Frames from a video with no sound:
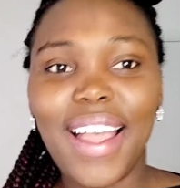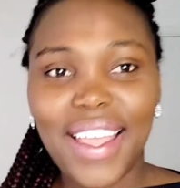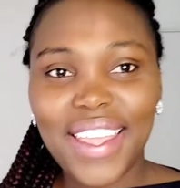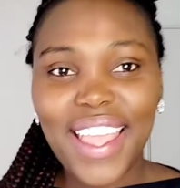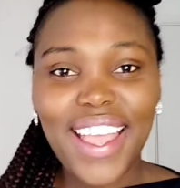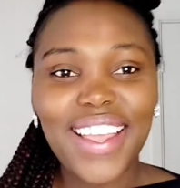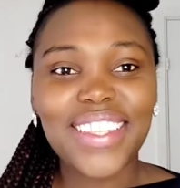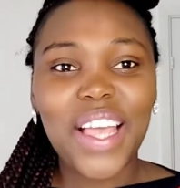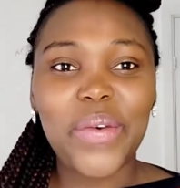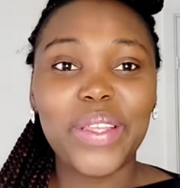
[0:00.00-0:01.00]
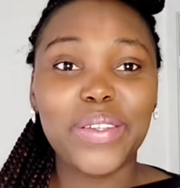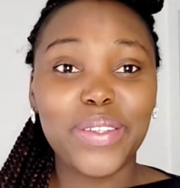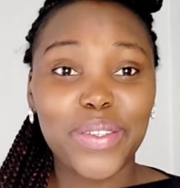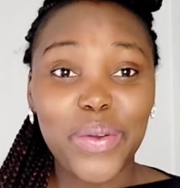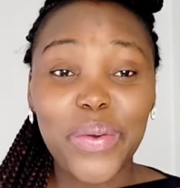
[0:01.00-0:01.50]
Hi guys, how are
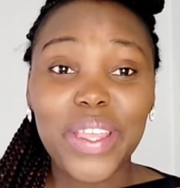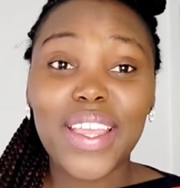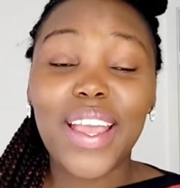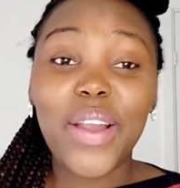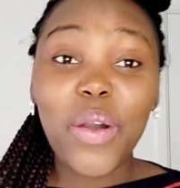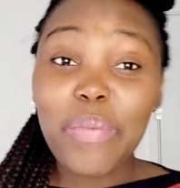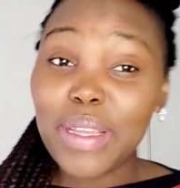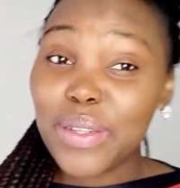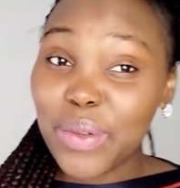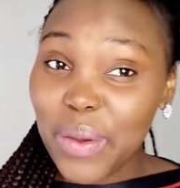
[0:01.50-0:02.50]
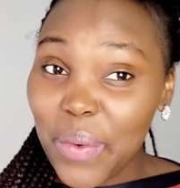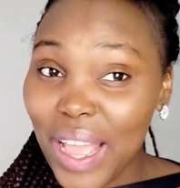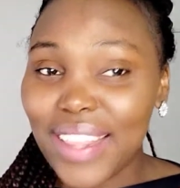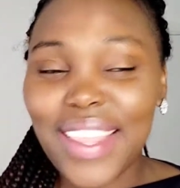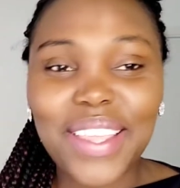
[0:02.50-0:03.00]
you doing? I hope you're doing
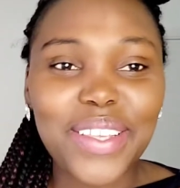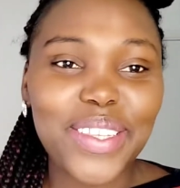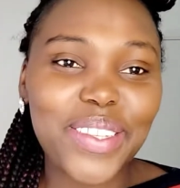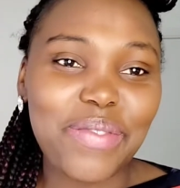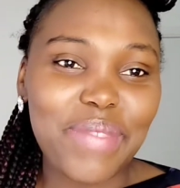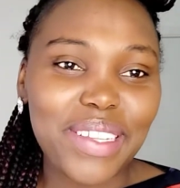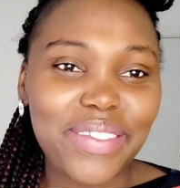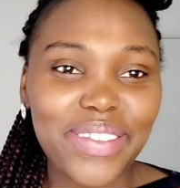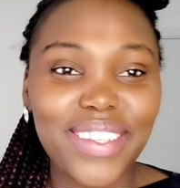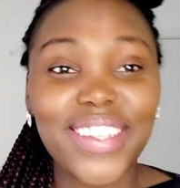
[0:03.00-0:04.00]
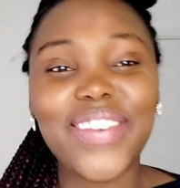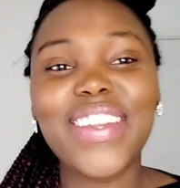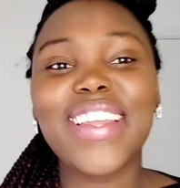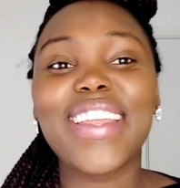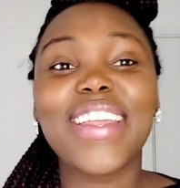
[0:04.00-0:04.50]
well. Thank you so much for
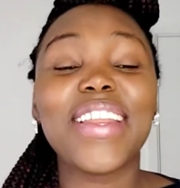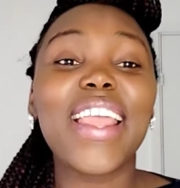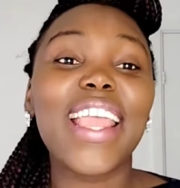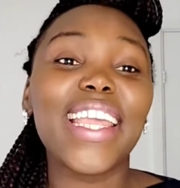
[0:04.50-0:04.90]
tuning in.